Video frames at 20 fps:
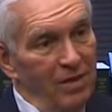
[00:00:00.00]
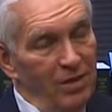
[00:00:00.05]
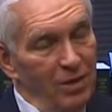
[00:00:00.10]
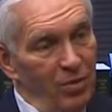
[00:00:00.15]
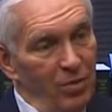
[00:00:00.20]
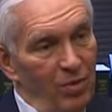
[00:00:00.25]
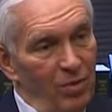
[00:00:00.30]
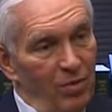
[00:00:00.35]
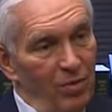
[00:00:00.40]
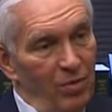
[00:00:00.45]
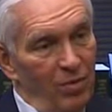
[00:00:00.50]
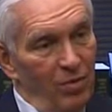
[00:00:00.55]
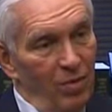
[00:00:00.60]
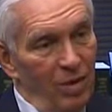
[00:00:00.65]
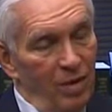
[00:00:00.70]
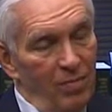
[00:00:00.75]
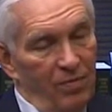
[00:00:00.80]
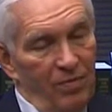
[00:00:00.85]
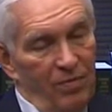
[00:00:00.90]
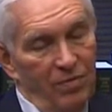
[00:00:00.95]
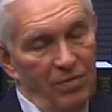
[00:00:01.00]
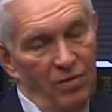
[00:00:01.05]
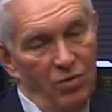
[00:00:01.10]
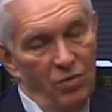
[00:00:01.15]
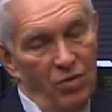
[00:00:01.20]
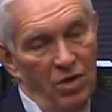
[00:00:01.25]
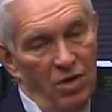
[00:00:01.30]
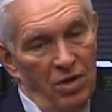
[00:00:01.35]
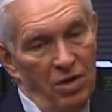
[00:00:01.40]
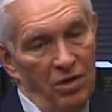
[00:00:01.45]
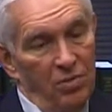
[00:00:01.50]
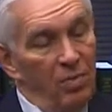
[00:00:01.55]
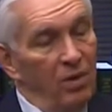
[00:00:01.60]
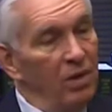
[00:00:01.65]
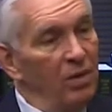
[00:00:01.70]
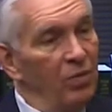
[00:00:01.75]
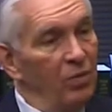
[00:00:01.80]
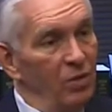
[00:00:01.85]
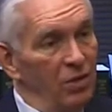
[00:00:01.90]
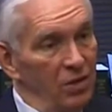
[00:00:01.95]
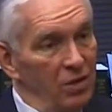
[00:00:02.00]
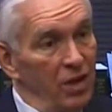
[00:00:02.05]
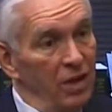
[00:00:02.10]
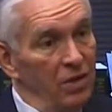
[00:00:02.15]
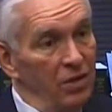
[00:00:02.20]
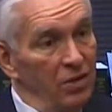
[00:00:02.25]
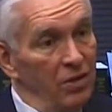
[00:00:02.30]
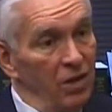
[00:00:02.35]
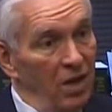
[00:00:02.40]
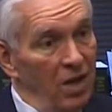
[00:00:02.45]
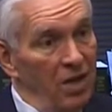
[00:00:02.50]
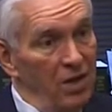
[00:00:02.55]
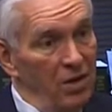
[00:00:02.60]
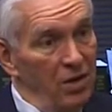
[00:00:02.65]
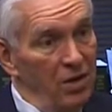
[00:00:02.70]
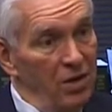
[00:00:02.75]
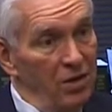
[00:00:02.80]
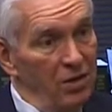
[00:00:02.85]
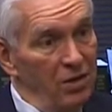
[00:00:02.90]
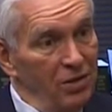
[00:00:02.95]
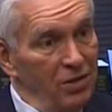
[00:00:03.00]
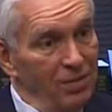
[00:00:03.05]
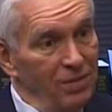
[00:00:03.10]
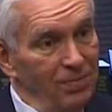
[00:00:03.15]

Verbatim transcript: So we went up for 2 years, but we stayed until 8 years.